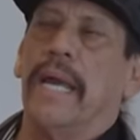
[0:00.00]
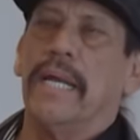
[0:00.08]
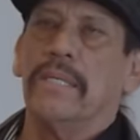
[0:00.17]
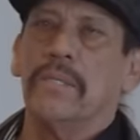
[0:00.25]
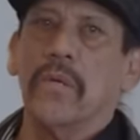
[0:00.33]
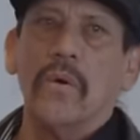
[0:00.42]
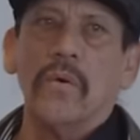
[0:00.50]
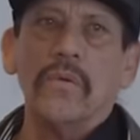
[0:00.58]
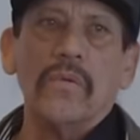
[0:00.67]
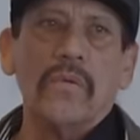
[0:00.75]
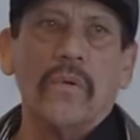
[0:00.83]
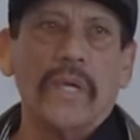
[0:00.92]
And so,
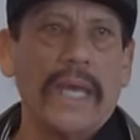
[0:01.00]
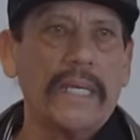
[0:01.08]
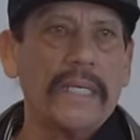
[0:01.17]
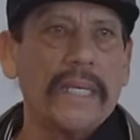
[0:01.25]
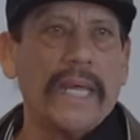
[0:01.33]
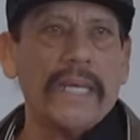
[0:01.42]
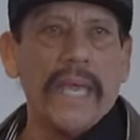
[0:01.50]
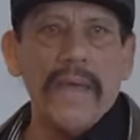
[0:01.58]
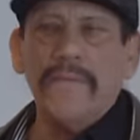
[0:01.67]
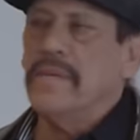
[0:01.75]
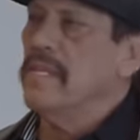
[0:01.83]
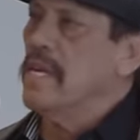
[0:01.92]
you know, like
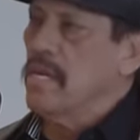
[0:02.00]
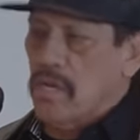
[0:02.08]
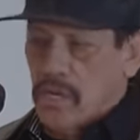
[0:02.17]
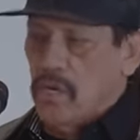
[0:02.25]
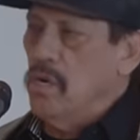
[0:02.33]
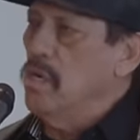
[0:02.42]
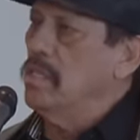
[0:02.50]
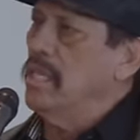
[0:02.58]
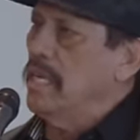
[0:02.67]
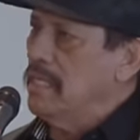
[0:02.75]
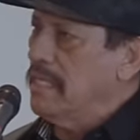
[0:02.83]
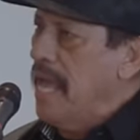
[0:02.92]
everything good
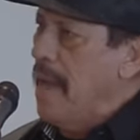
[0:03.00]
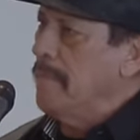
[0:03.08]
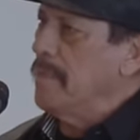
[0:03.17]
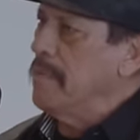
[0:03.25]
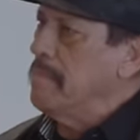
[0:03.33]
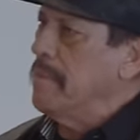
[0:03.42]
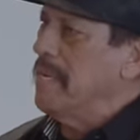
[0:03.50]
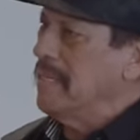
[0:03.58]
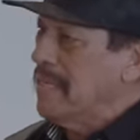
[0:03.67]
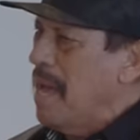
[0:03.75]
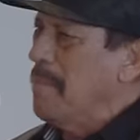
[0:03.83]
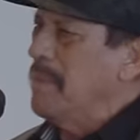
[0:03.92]
that has happened to me
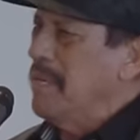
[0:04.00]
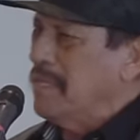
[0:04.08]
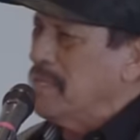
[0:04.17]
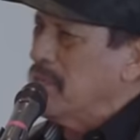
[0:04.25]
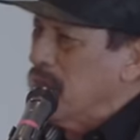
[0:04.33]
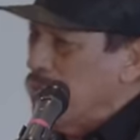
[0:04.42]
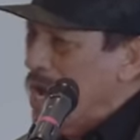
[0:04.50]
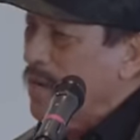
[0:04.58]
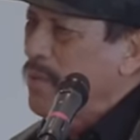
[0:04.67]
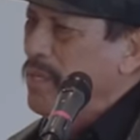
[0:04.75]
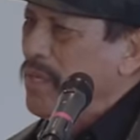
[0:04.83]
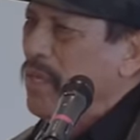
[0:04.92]
has happened as a
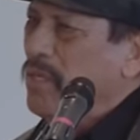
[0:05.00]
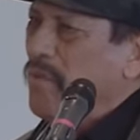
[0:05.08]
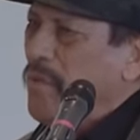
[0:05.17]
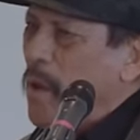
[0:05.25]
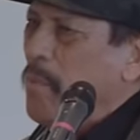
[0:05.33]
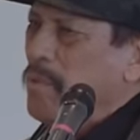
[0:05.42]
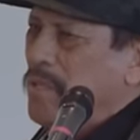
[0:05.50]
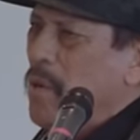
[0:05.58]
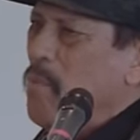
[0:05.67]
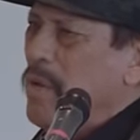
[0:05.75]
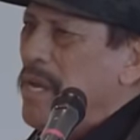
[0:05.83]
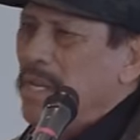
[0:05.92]
direct result of helping
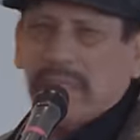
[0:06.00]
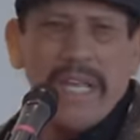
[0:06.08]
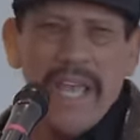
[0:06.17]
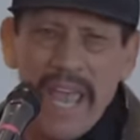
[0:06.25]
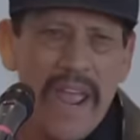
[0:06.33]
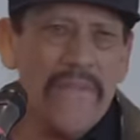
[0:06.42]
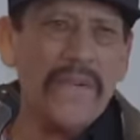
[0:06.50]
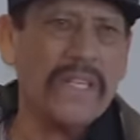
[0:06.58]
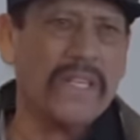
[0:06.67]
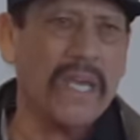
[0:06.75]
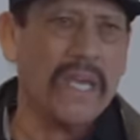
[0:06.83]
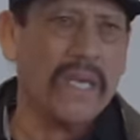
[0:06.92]
someone else.
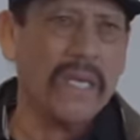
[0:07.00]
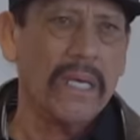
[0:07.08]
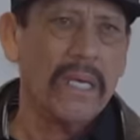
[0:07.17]
Everything.